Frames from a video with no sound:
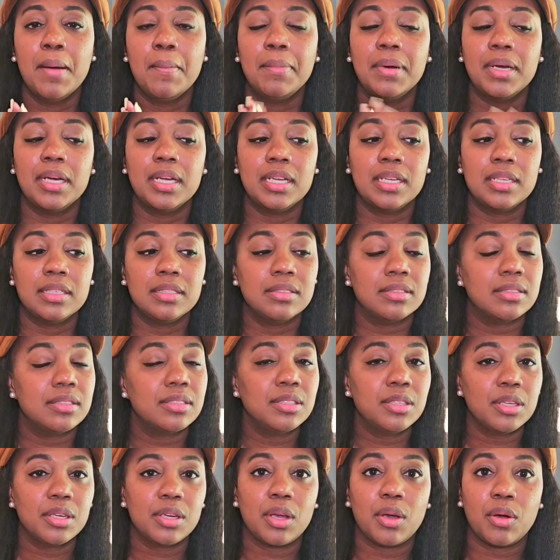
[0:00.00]
but
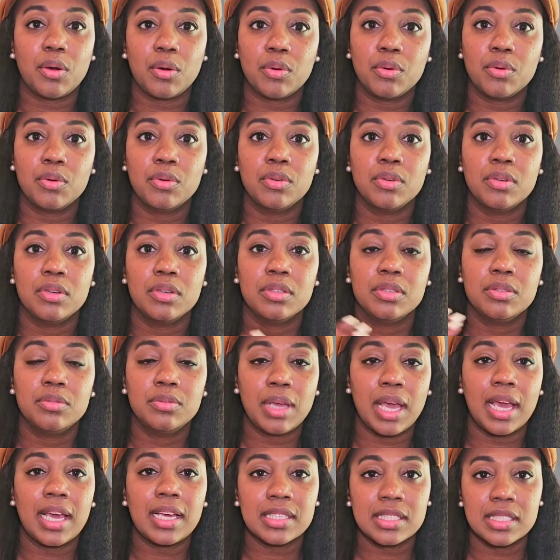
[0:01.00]
you
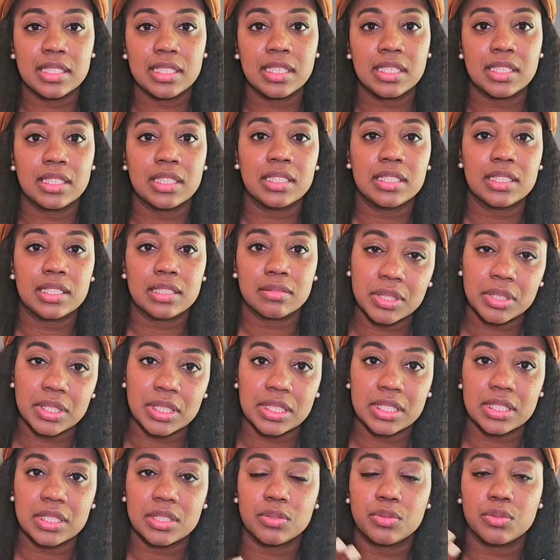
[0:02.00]
accidentally burnt
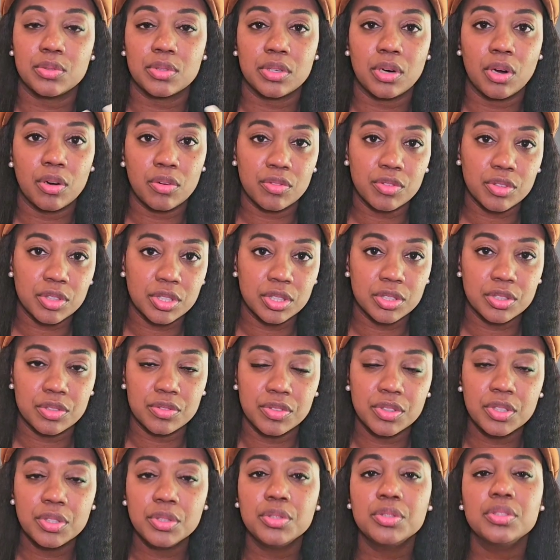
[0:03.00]
it or overcooked
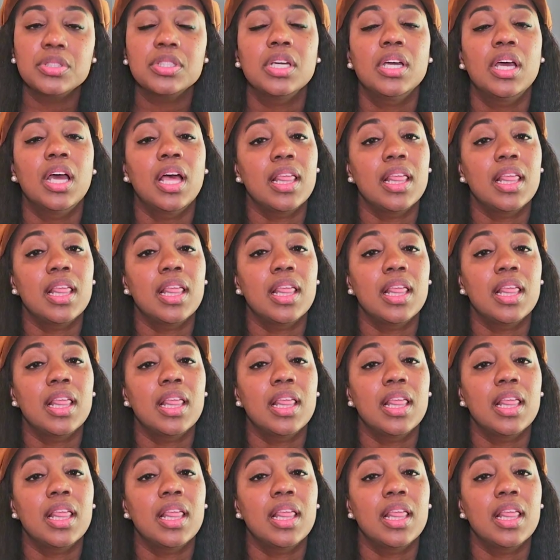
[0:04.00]
food,